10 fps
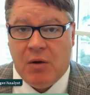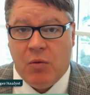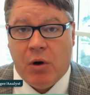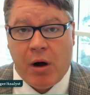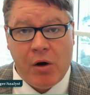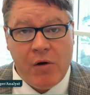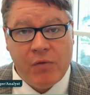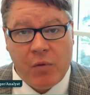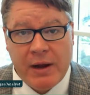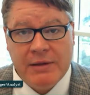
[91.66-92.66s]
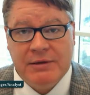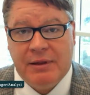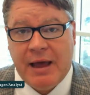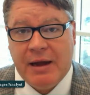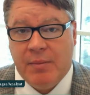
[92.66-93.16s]
were overweight to
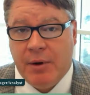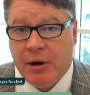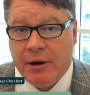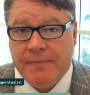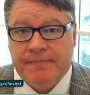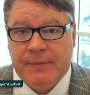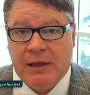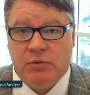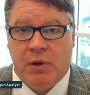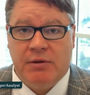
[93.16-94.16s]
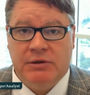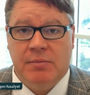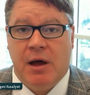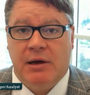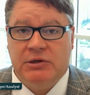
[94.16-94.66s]
Latin America, as well as a
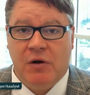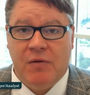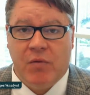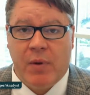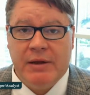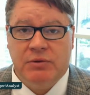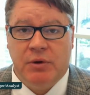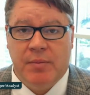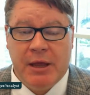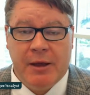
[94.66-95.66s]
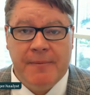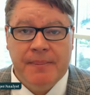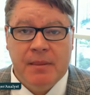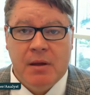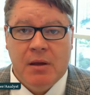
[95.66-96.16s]
modest overweight to EMEA,
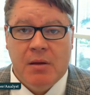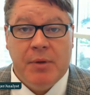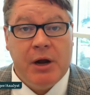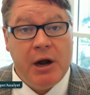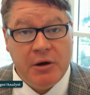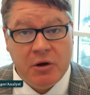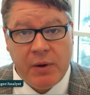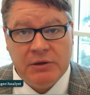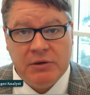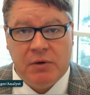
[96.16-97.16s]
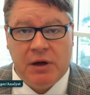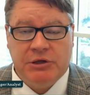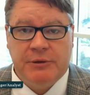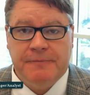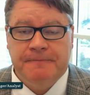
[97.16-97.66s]
but an underweight to
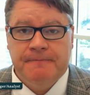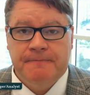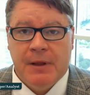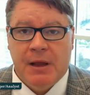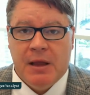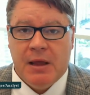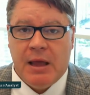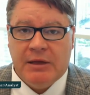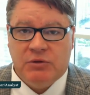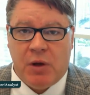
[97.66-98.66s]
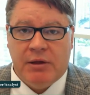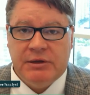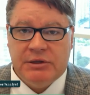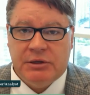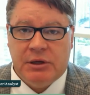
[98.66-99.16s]
Russia, as well
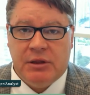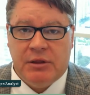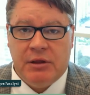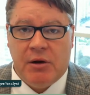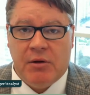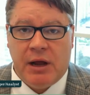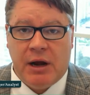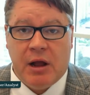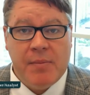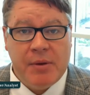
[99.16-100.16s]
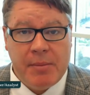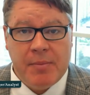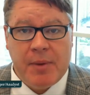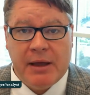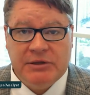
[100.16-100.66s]
as an
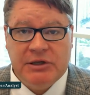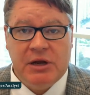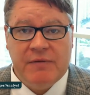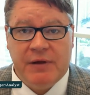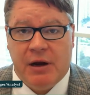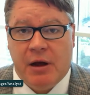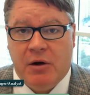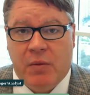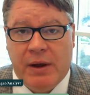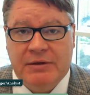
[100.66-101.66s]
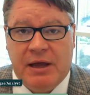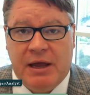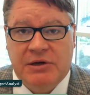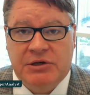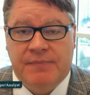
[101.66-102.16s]
accompaniment by a significant underweight to
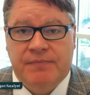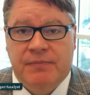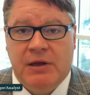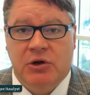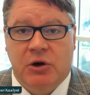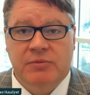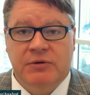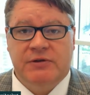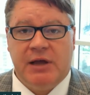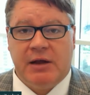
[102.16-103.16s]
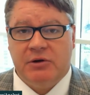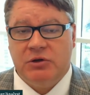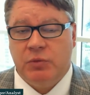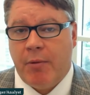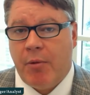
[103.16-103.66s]
Asia. In terms of
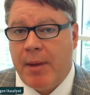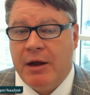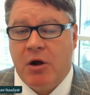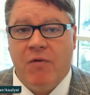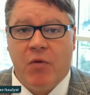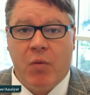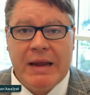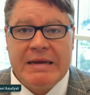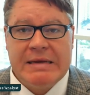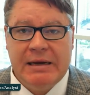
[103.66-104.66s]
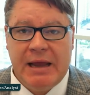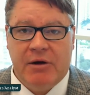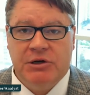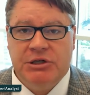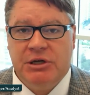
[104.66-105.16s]
sectors, we remain overweight in
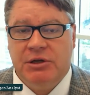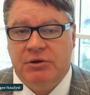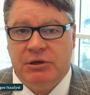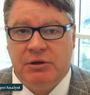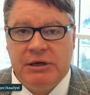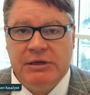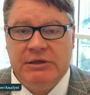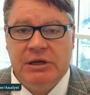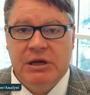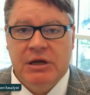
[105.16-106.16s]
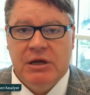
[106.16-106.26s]
energy, utilities,